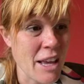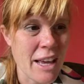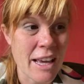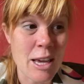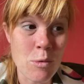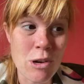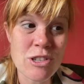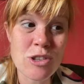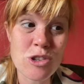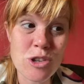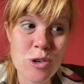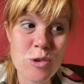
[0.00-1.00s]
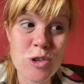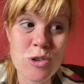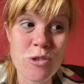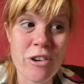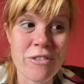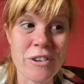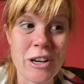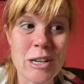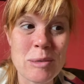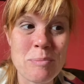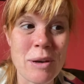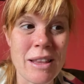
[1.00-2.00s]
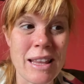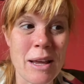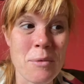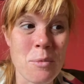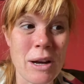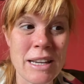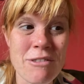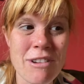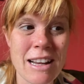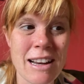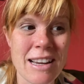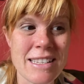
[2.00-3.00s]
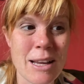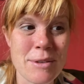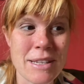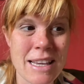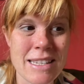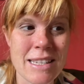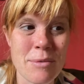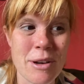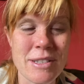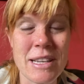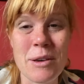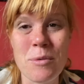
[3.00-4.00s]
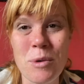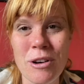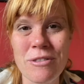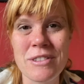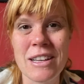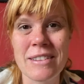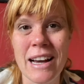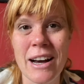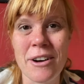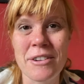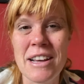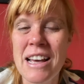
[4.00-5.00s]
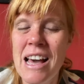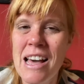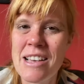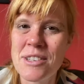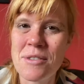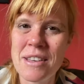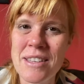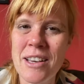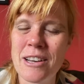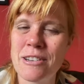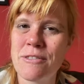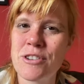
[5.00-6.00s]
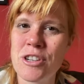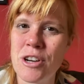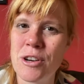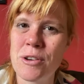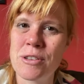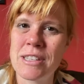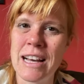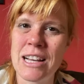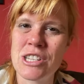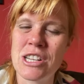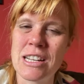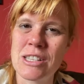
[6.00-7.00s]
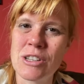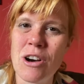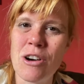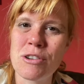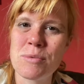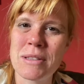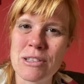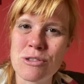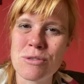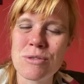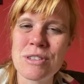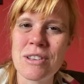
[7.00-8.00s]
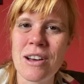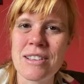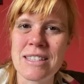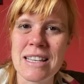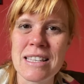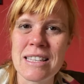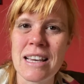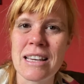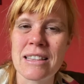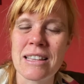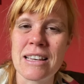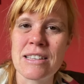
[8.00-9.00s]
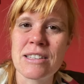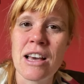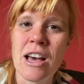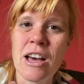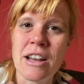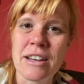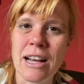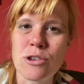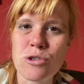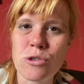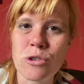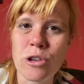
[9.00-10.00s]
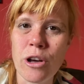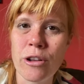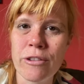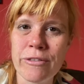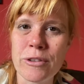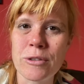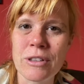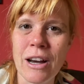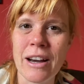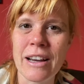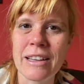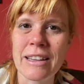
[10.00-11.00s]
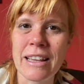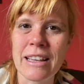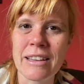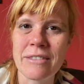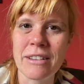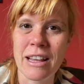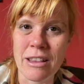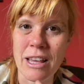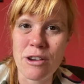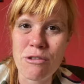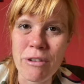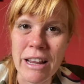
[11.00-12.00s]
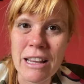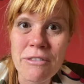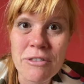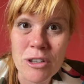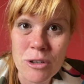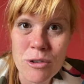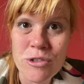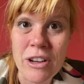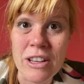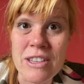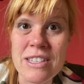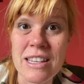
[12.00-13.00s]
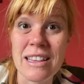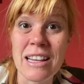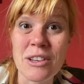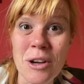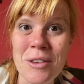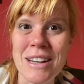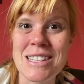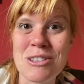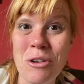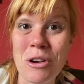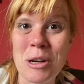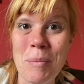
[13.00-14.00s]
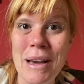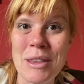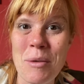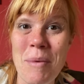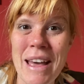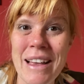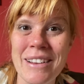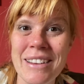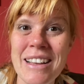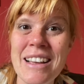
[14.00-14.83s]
He wasn't too sure at first, but then when he realised how tasty it was, he wolfed it down. So this kind of shows that actually dogs, when they do start eating this natural whole food diet, they crave the nutrients and they know that it's not going to make them ill.